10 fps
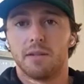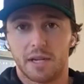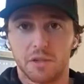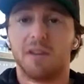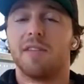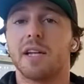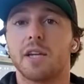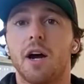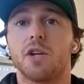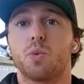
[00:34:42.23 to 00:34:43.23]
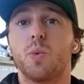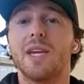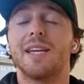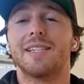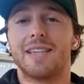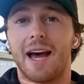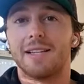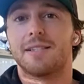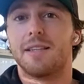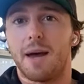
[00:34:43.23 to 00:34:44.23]
and you give that to us, we can
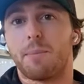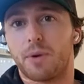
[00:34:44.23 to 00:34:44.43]
test that